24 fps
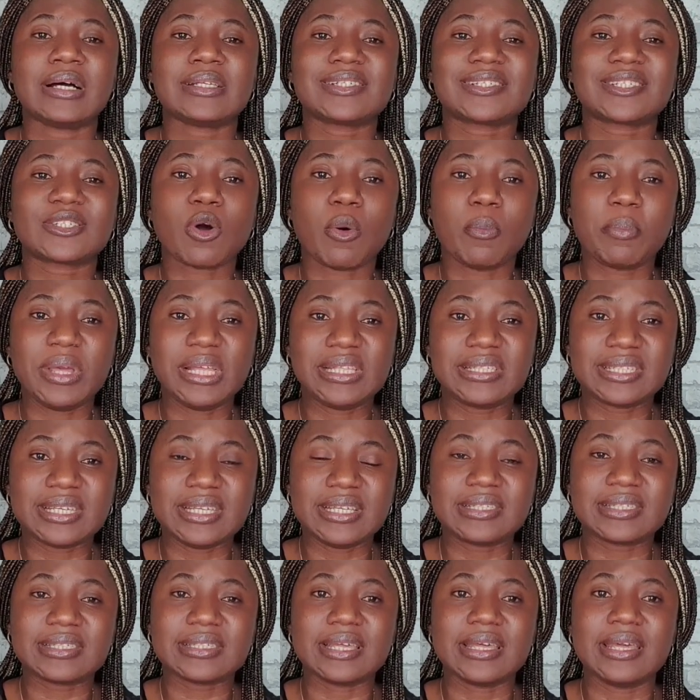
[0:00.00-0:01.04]
submit
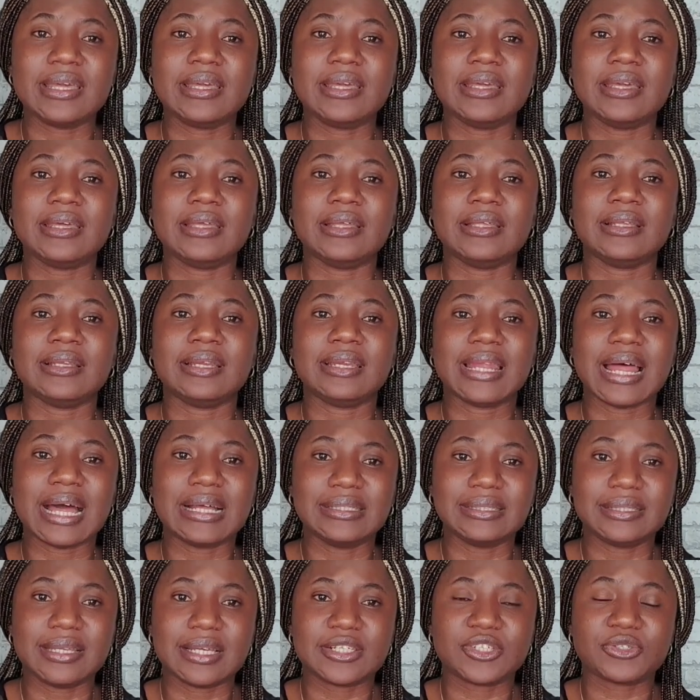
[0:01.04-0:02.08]
it in
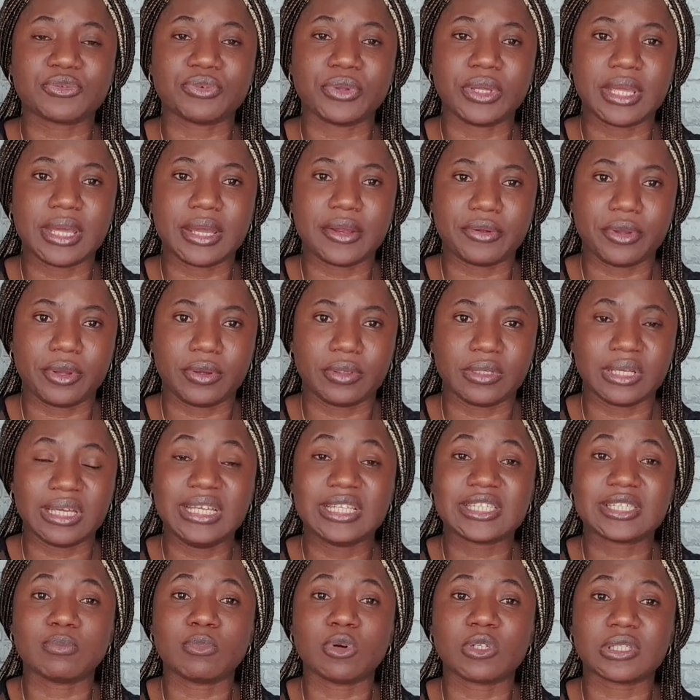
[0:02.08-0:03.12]
Landesregierung.
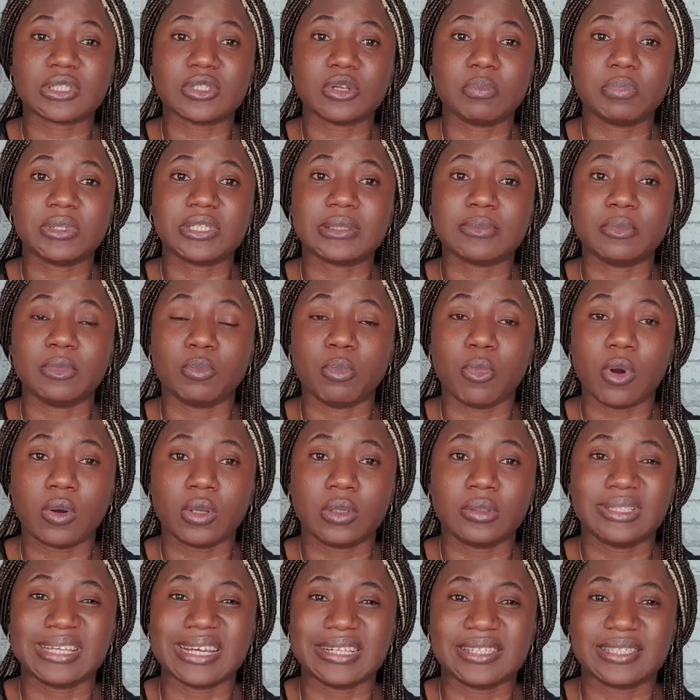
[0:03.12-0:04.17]
It must not be
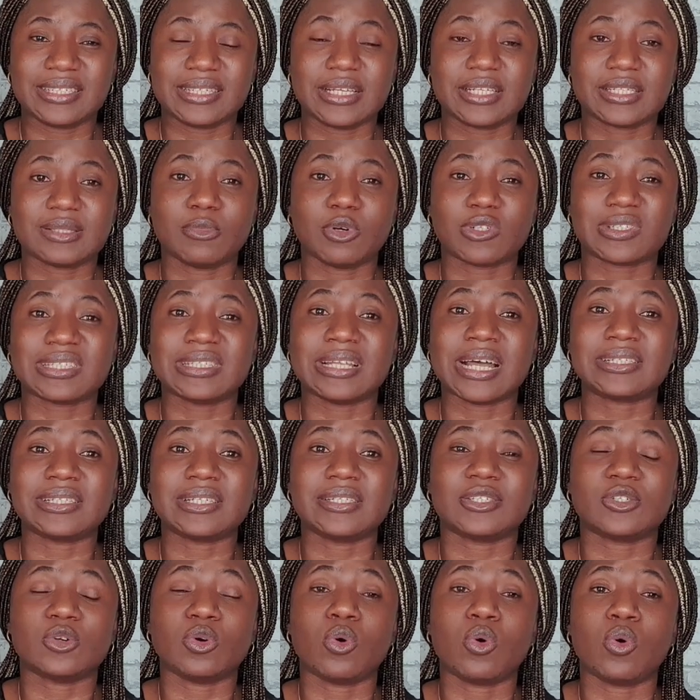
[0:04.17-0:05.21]
more than 6 months. That
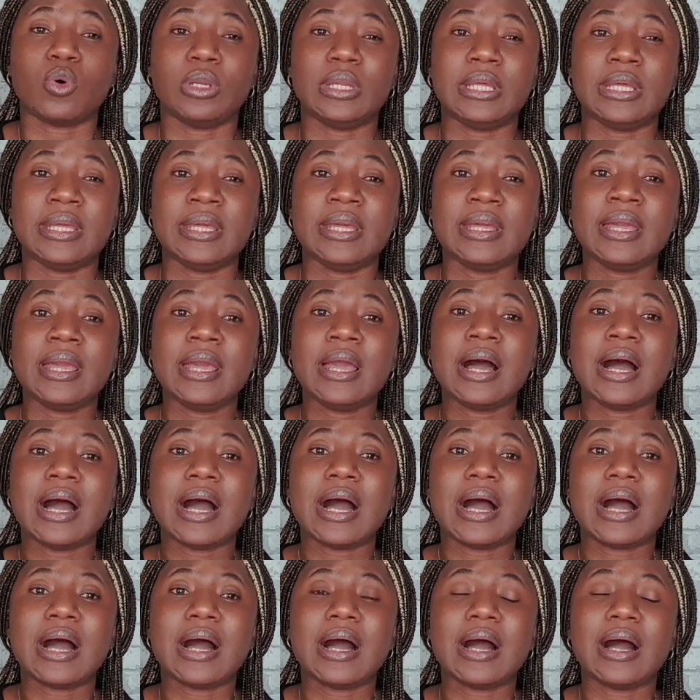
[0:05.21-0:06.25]
is the only
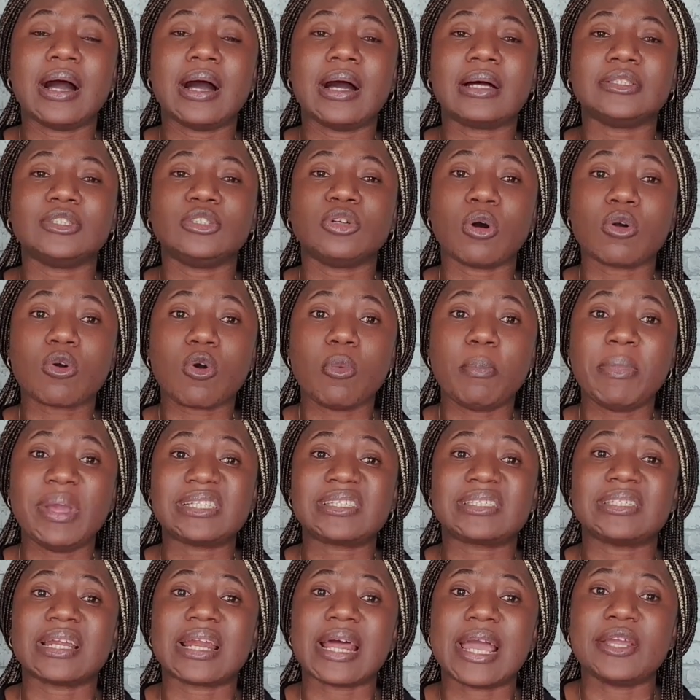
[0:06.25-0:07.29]

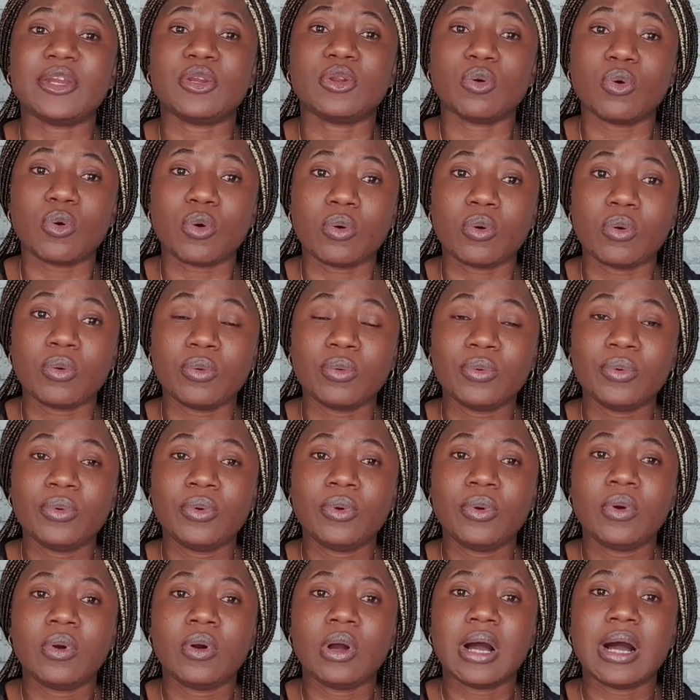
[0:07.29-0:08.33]
document that I know
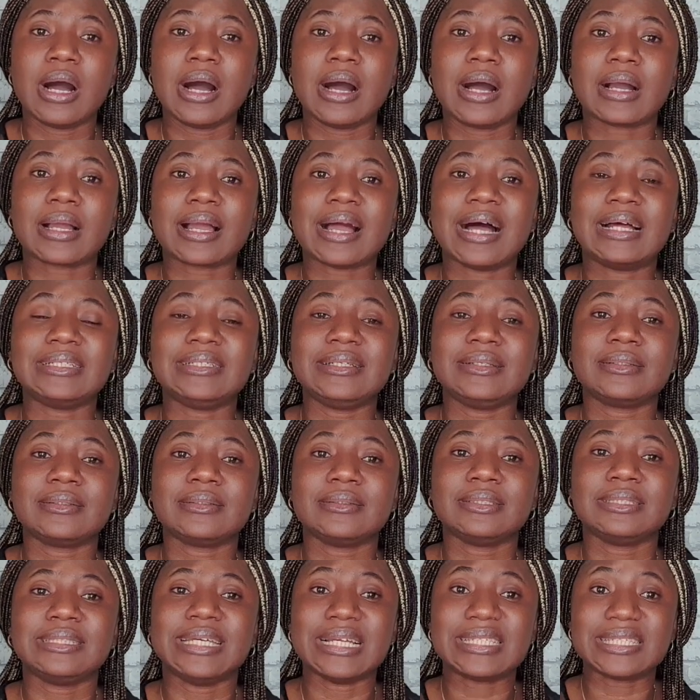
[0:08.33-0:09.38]
can
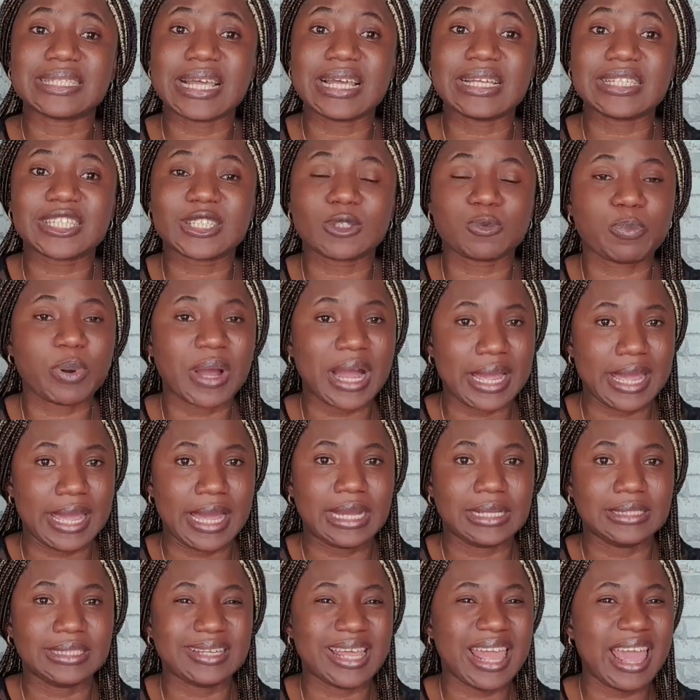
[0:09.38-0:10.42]
get
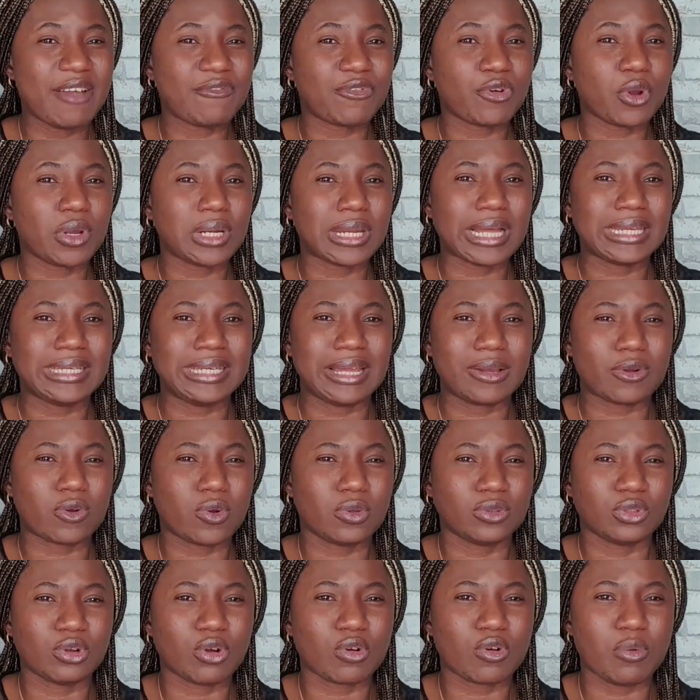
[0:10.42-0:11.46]
expired. Every
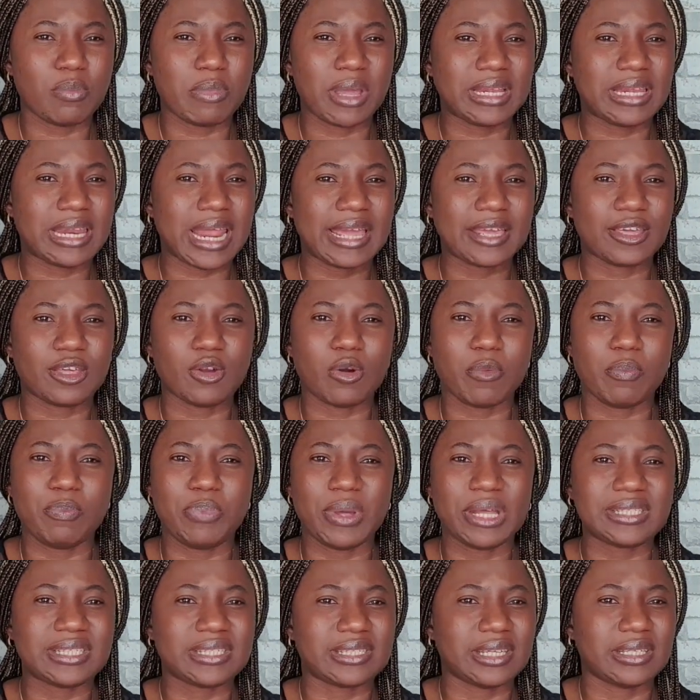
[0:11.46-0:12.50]
other document, like your
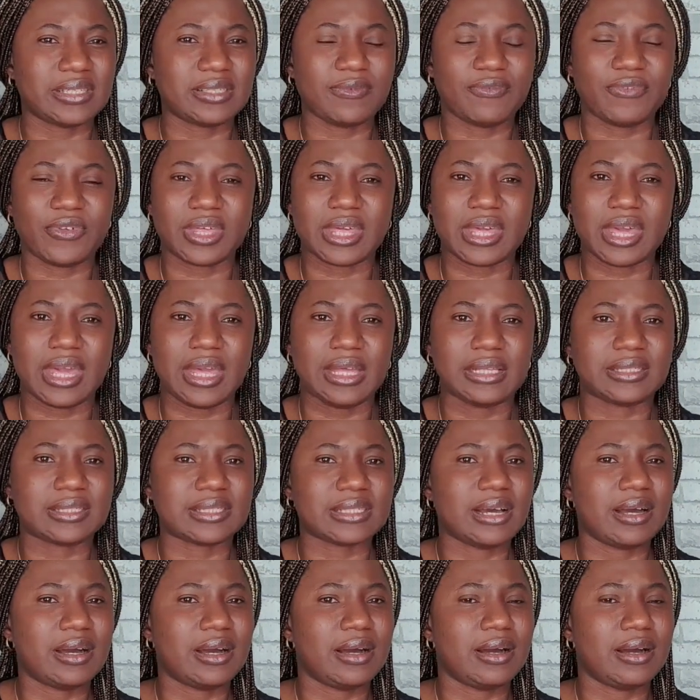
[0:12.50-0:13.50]
birth certificate,